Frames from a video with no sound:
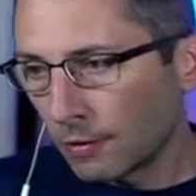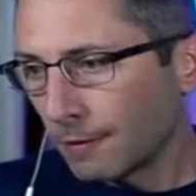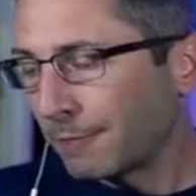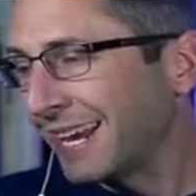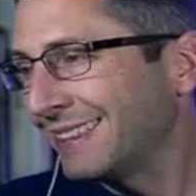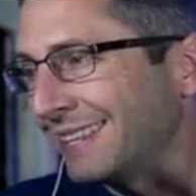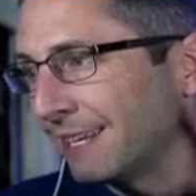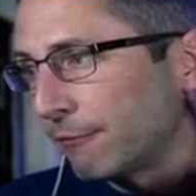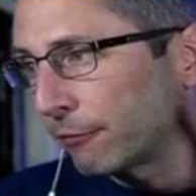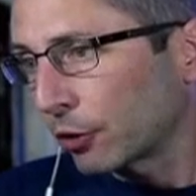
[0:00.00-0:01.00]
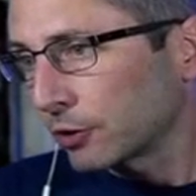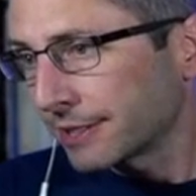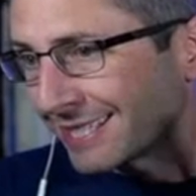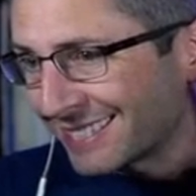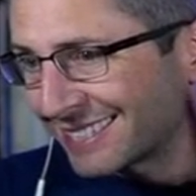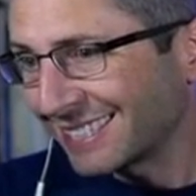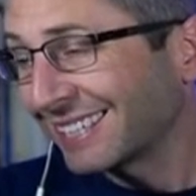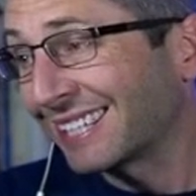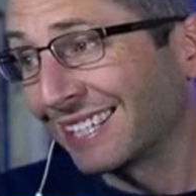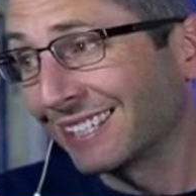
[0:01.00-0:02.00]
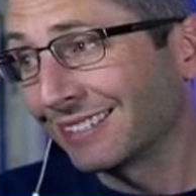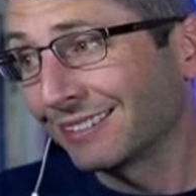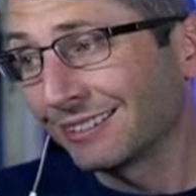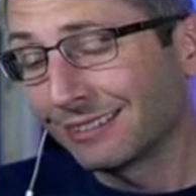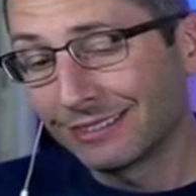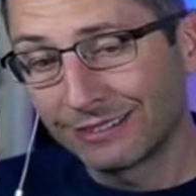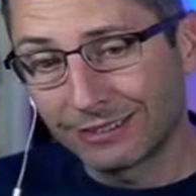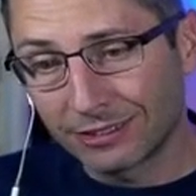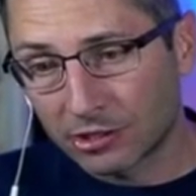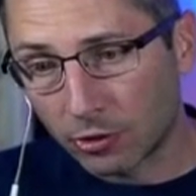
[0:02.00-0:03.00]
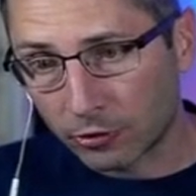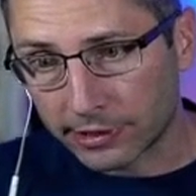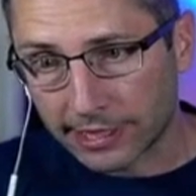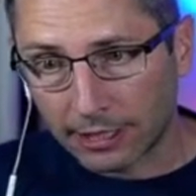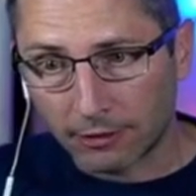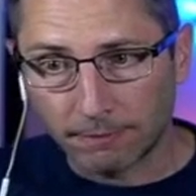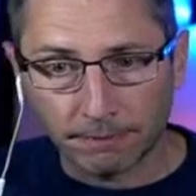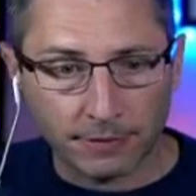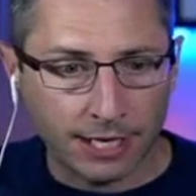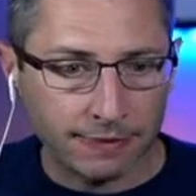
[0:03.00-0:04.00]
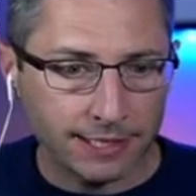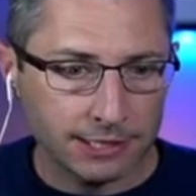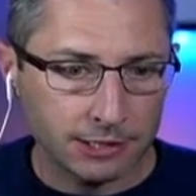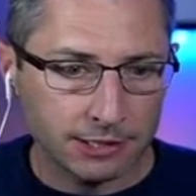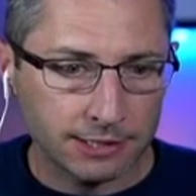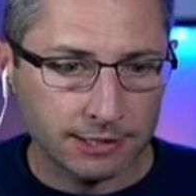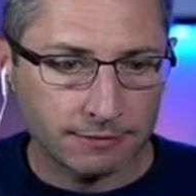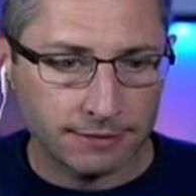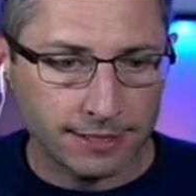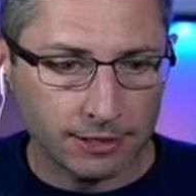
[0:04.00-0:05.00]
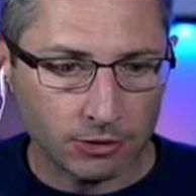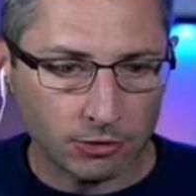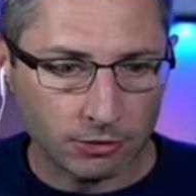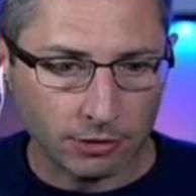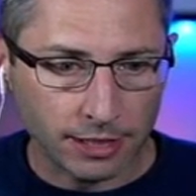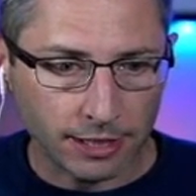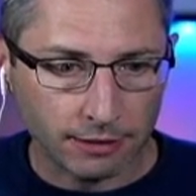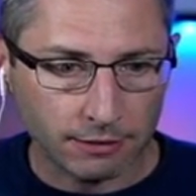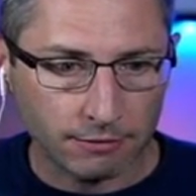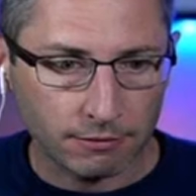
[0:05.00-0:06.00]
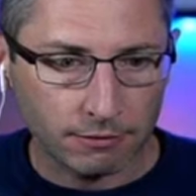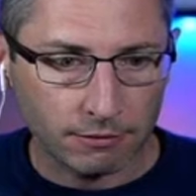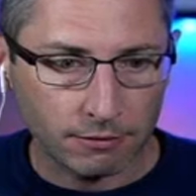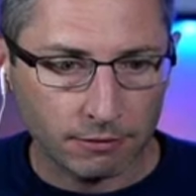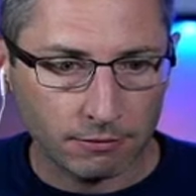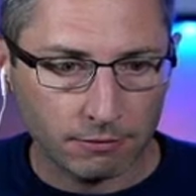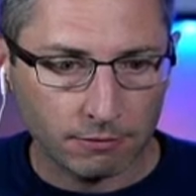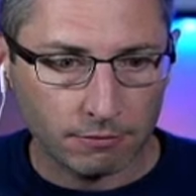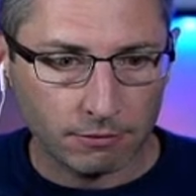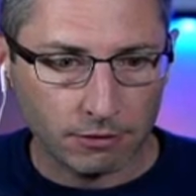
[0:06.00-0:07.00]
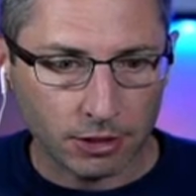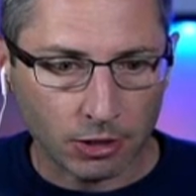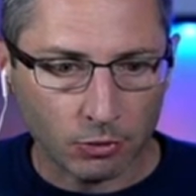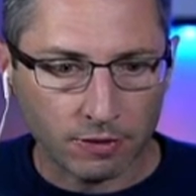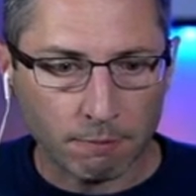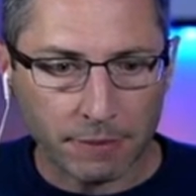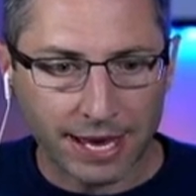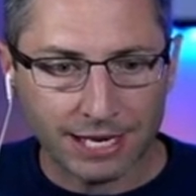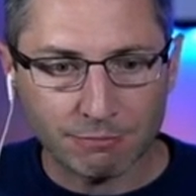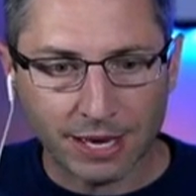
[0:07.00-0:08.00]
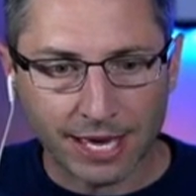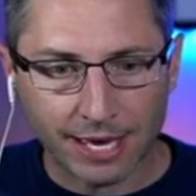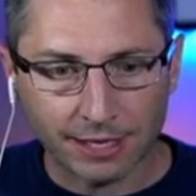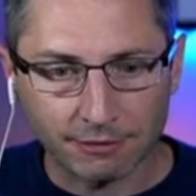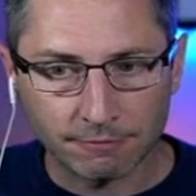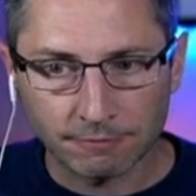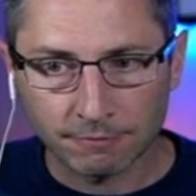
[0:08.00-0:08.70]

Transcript: made the first silicon solar cell. And this is still like, you know, the main man